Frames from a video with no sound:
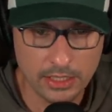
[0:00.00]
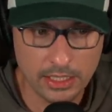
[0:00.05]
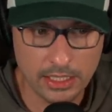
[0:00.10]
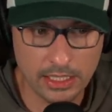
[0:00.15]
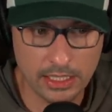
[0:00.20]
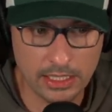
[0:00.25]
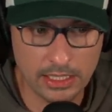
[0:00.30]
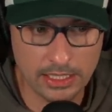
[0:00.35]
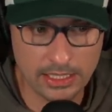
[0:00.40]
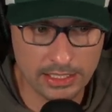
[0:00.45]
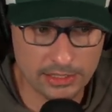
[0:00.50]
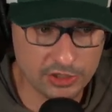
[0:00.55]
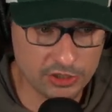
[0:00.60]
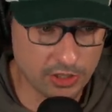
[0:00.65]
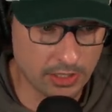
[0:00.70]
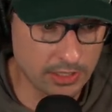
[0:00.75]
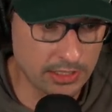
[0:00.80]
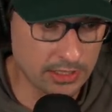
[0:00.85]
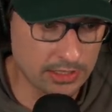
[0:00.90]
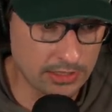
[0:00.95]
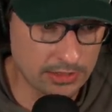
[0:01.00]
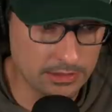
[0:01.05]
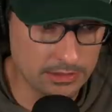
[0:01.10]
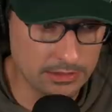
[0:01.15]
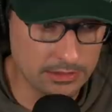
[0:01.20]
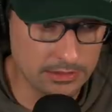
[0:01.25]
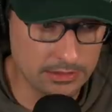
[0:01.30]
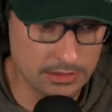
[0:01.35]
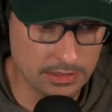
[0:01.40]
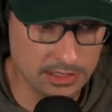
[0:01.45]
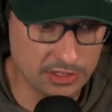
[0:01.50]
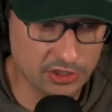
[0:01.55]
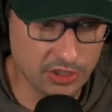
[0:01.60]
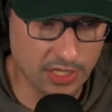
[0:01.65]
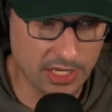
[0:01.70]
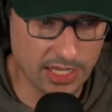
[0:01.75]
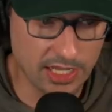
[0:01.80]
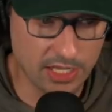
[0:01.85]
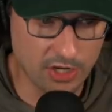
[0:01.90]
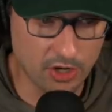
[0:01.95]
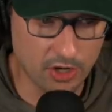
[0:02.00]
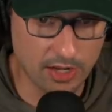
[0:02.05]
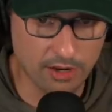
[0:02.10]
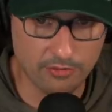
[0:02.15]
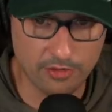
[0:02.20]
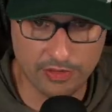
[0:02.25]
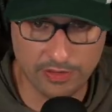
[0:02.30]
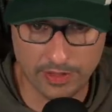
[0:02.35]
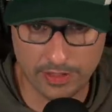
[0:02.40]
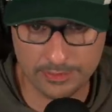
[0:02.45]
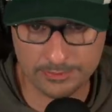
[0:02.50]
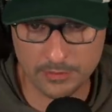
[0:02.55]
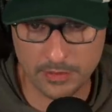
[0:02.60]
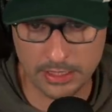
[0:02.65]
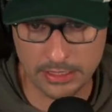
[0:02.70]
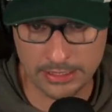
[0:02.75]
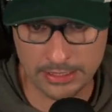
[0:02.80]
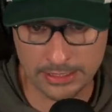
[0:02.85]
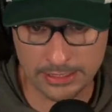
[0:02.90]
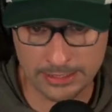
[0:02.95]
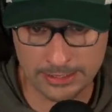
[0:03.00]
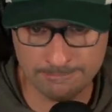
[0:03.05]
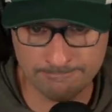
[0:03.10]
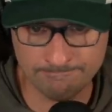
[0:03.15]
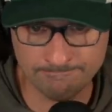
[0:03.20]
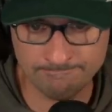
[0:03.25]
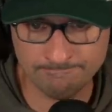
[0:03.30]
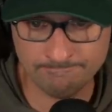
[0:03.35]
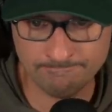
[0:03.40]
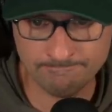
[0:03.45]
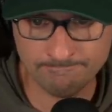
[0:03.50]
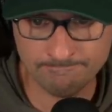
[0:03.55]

uh, it's gonna it's gonna hit on everything. Um,